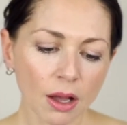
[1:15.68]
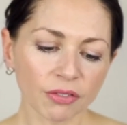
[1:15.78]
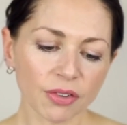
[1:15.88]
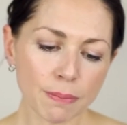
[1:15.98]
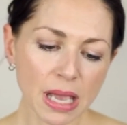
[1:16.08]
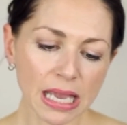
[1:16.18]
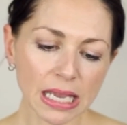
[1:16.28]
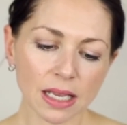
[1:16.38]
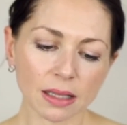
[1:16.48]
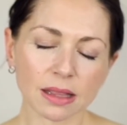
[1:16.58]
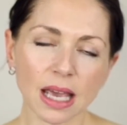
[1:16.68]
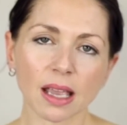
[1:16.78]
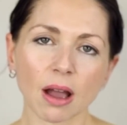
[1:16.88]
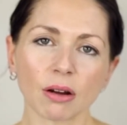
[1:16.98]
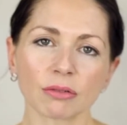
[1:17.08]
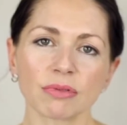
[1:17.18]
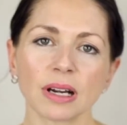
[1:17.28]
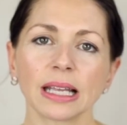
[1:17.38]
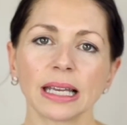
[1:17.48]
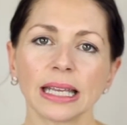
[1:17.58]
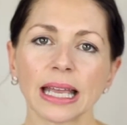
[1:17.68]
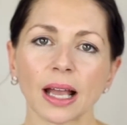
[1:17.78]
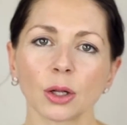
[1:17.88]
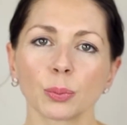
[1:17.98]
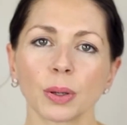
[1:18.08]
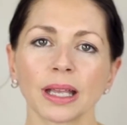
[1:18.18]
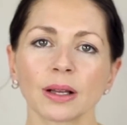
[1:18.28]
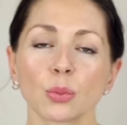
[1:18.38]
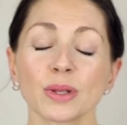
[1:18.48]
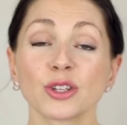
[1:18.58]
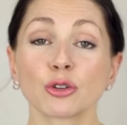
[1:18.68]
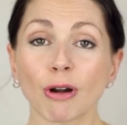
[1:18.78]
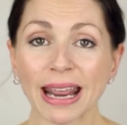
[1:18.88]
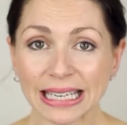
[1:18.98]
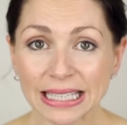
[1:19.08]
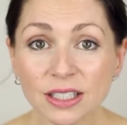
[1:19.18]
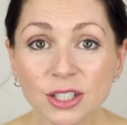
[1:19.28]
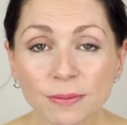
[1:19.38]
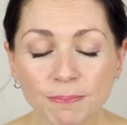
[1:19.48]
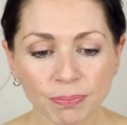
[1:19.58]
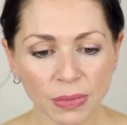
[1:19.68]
For me, they are really helping with the drainage.